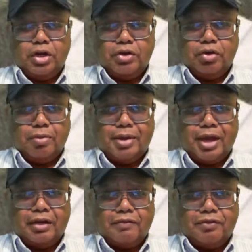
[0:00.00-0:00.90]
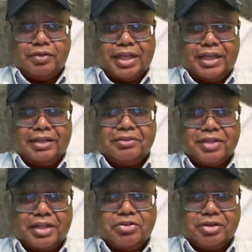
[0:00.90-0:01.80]
you want to know about
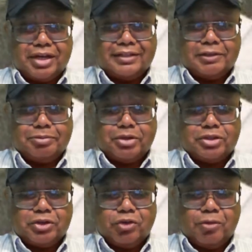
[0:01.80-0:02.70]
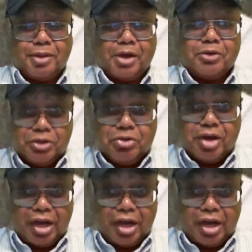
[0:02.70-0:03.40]
things that you're not supposed to know about,